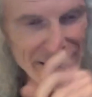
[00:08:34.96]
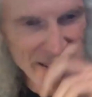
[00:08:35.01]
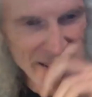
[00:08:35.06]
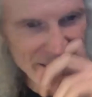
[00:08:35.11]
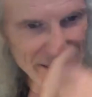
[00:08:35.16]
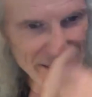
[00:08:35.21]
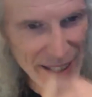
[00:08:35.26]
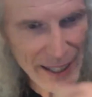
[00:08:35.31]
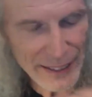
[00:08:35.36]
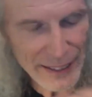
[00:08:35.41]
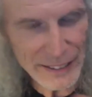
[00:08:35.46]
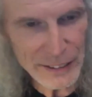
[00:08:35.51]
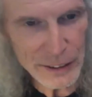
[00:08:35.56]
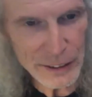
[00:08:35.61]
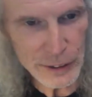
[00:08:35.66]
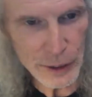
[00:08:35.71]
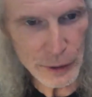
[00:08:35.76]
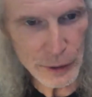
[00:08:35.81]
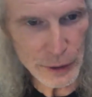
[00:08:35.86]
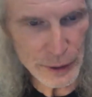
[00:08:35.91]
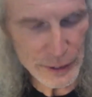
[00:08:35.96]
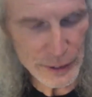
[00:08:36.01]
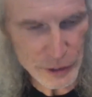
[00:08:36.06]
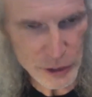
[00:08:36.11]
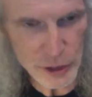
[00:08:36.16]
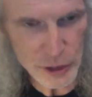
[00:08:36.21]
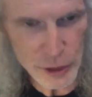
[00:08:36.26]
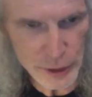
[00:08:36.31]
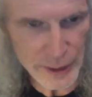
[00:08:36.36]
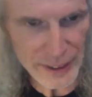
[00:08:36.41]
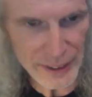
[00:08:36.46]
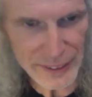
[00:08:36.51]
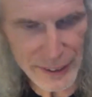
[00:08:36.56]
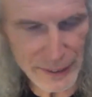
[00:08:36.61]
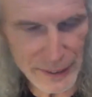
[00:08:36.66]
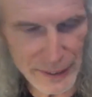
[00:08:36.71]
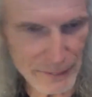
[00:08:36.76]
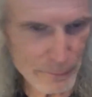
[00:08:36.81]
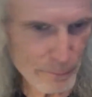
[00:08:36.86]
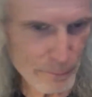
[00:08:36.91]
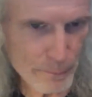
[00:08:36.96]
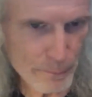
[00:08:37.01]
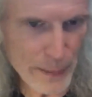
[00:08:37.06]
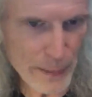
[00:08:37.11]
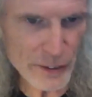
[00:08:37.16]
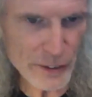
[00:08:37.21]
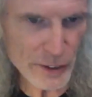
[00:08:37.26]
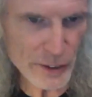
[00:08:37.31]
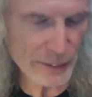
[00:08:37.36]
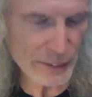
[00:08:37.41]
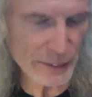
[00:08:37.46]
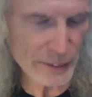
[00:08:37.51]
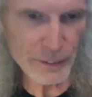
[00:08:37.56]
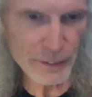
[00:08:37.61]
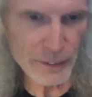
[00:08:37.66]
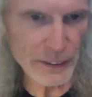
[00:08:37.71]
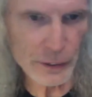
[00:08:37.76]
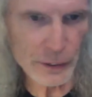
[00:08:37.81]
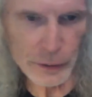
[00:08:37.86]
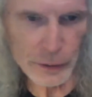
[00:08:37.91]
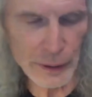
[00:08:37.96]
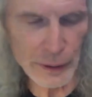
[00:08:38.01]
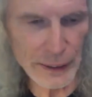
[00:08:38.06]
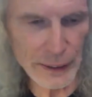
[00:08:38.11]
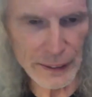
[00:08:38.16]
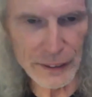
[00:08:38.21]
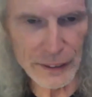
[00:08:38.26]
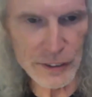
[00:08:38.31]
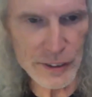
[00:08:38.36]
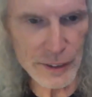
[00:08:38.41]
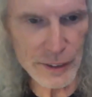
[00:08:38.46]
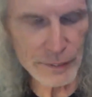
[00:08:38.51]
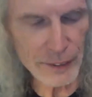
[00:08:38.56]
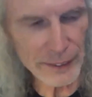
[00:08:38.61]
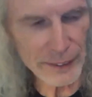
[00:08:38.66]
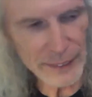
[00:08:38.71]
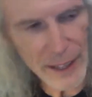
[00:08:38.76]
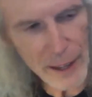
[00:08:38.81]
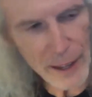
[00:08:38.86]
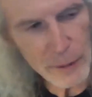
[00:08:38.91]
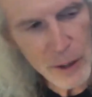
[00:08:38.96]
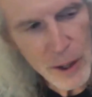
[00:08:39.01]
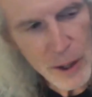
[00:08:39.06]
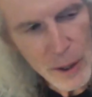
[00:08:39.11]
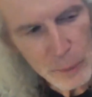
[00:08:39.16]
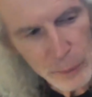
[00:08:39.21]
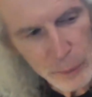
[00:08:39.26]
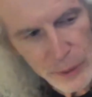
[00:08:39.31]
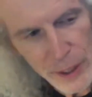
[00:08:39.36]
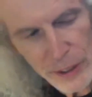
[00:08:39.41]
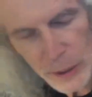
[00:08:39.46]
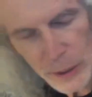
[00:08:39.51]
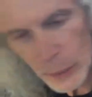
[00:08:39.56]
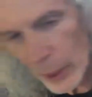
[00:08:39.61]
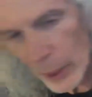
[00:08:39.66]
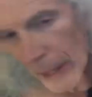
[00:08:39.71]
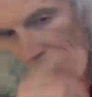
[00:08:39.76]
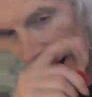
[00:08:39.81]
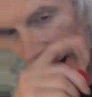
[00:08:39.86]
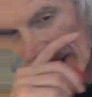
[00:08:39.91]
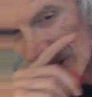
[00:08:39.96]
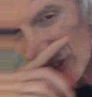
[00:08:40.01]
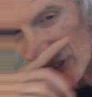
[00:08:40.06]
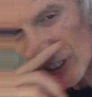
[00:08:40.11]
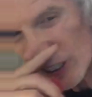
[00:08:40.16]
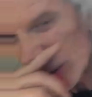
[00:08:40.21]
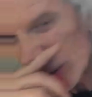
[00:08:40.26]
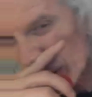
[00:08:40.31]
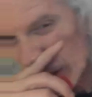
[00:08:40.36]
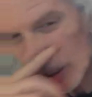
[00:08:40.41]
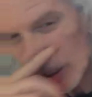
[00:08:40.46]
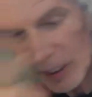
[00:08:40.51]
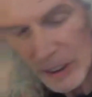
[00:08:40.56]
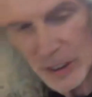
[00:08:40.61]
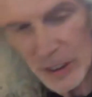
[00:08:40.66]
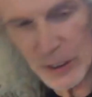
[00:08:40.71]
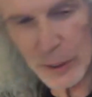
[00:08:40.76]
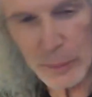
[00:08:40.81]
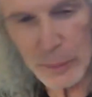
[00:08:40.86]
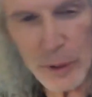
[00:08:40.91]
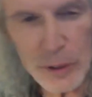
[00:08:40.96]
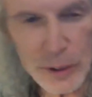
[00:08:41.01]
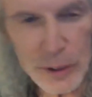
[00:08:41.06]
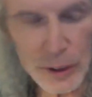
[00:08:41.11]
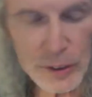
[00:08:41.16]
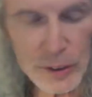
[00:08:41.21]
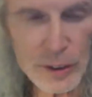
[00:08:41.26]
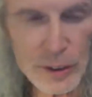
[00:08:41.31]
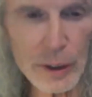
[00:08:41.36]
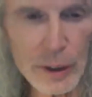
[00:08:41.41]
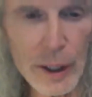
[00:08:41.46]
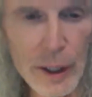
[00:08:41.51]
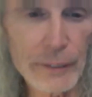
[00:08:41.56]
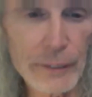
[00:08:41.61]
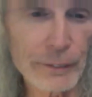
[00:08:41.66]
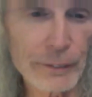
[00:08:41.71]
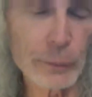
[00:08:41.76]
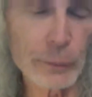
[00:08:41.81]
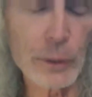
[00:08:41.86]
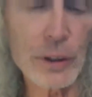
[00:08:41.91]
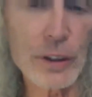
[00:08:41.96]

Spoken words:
that, you get the basic fingering and stuff like that. But then you want to actually turn it into music. So like with